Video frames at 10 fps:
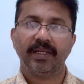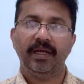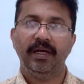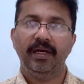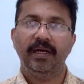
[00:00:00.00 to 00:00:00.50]

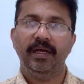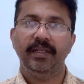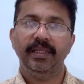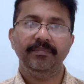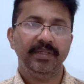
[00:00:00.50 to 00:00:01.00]

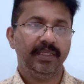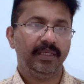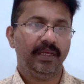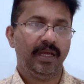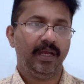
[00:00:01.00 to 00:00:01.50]
let
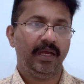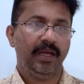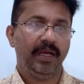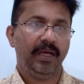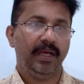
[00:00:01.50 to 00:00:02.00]
me
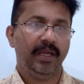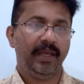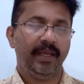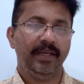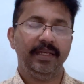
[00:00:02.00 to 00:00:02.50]

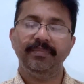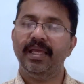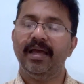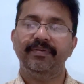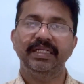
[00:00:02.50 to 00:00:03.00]

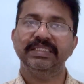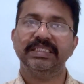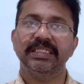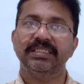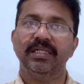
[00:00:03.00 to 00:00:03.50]
have a
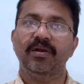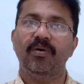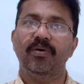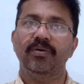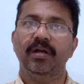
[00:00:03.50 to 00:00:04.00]
discussion
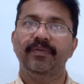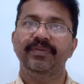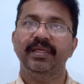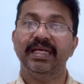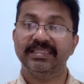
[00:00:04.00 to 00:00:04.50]
on
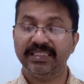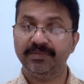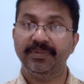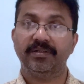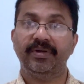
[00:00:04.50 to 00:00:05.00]
the
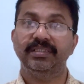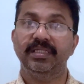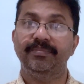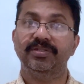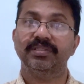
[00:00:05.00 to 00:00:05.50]
assessment
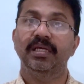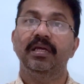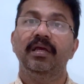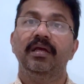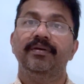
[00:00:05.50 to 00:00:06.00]
criteria, because
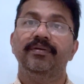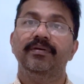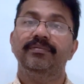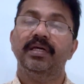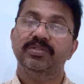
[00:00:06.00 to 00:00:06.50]

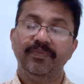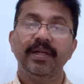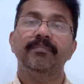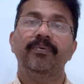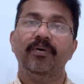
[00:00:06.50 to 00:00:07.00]
that's very
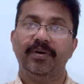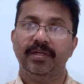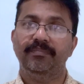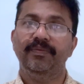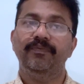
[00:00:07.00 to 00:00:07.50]

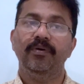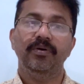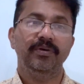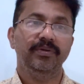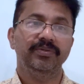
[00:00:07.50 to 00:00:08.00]
important.
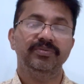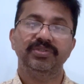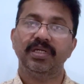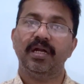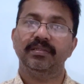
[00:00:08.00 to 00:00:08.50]
Before you
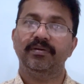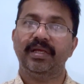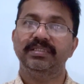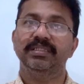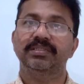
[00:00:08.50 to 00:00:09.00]
start
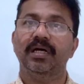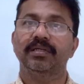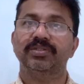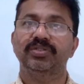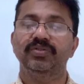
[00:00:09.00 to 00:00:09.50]
writing
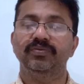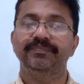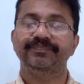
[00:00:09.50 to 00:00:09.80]
task 2,